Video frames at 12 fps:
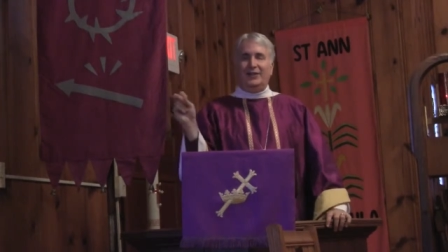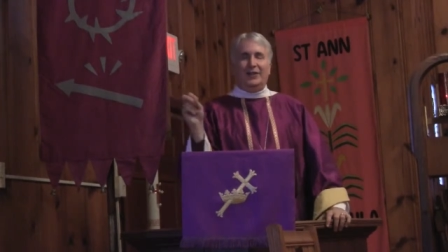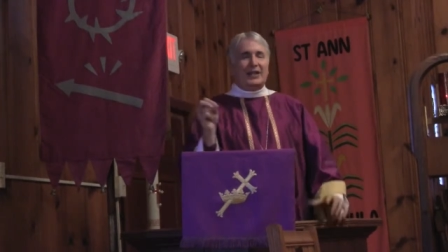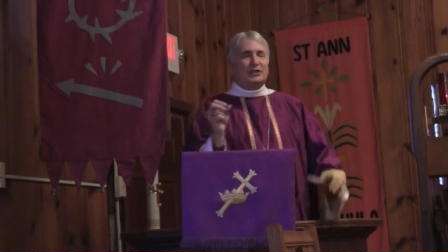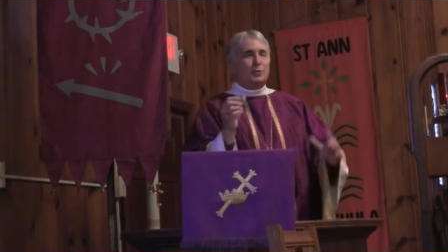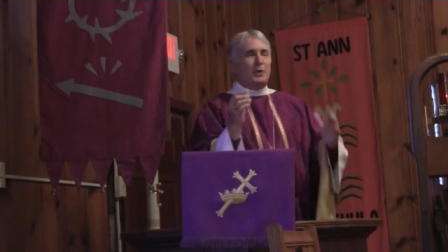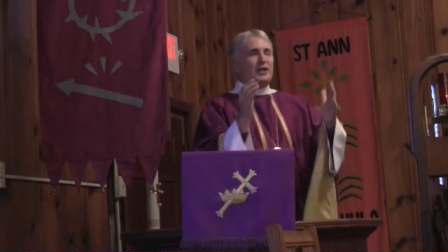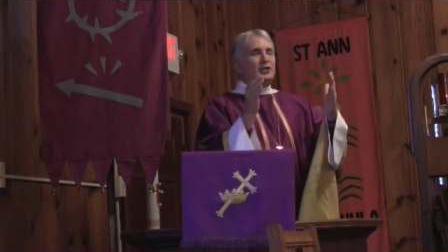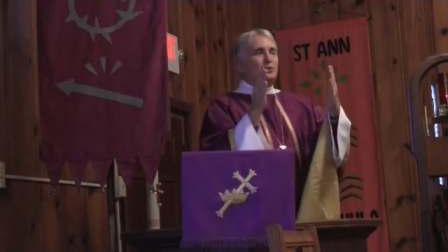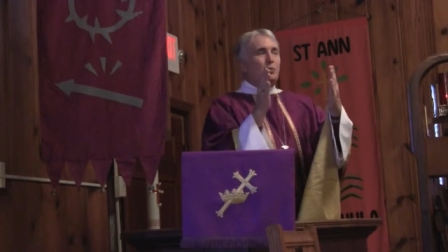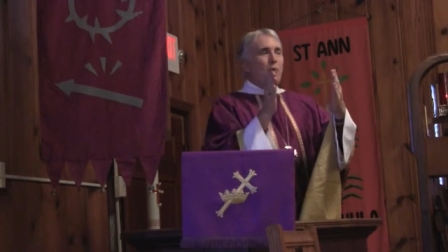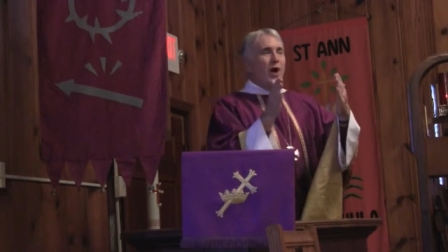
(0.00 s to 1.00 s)
That's what
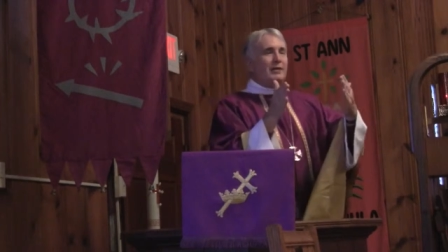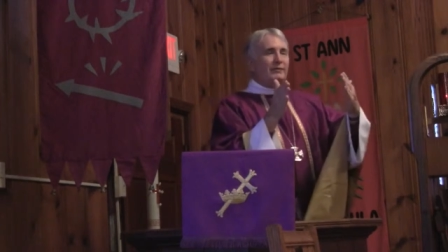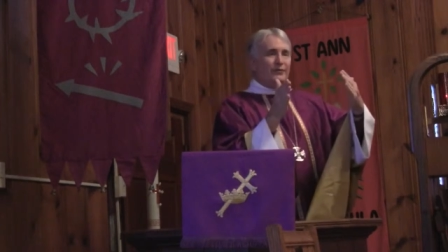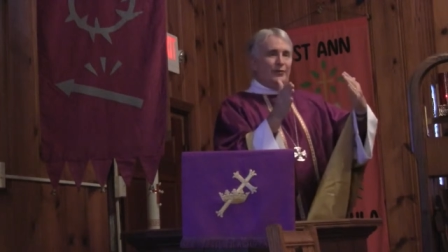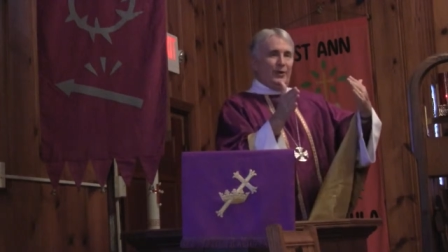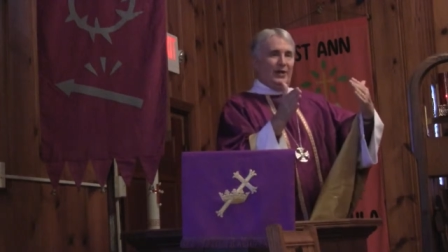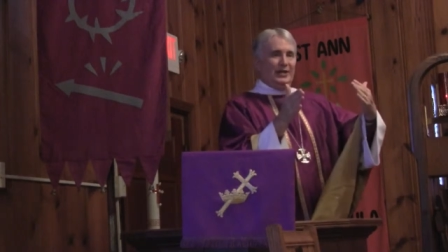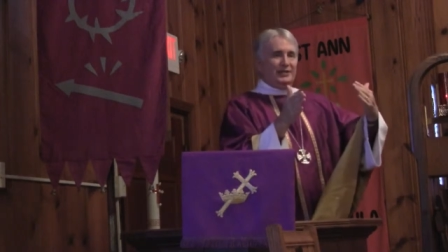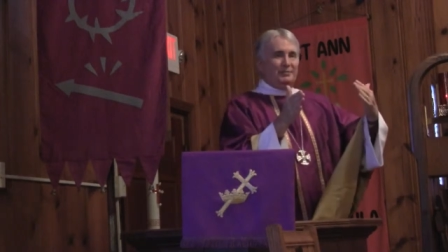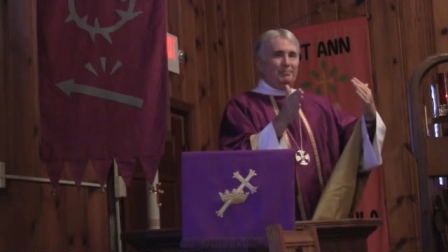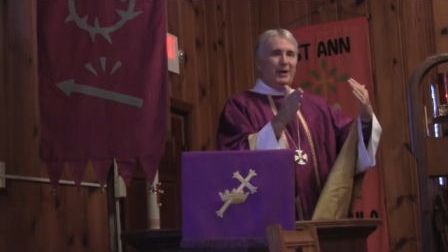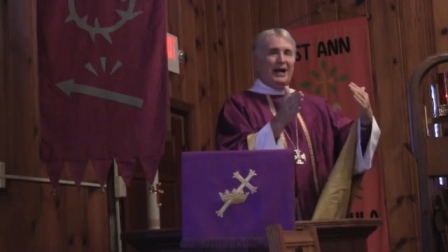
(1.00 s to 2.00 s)
is won for
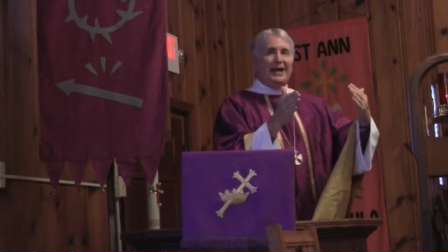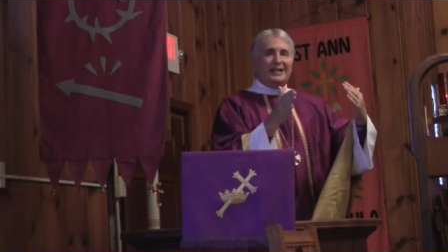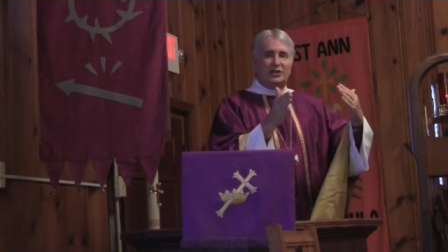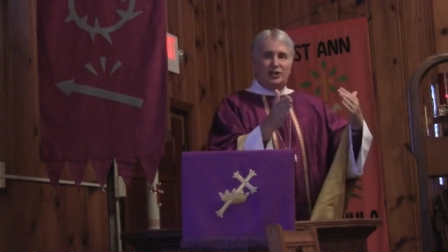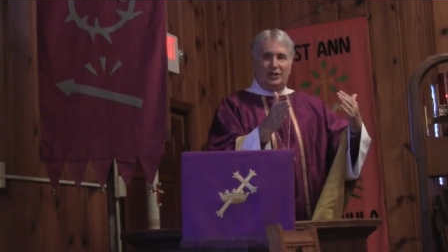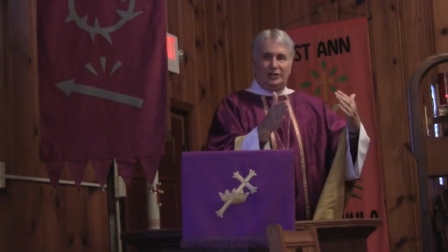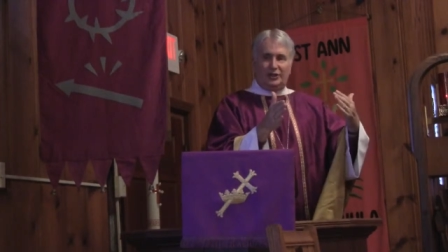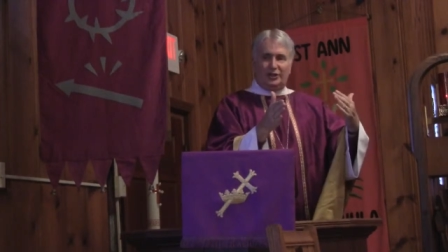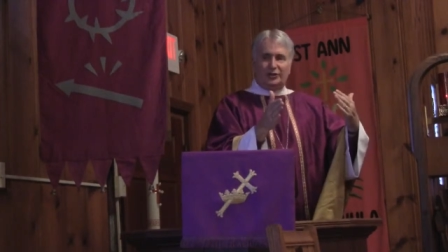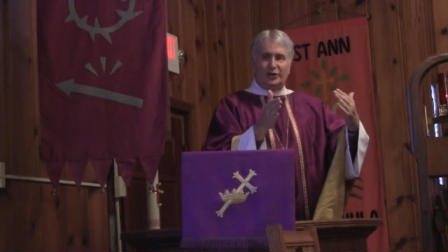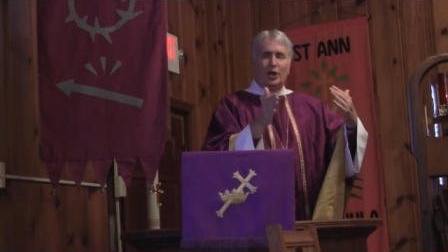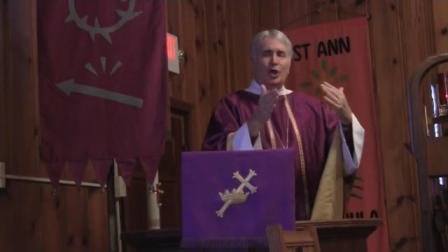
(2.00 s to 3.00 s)
us by
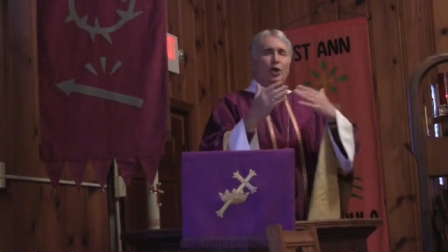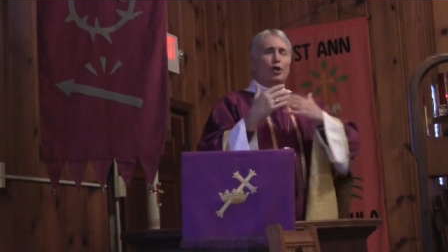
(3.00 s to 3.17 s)
Jesus,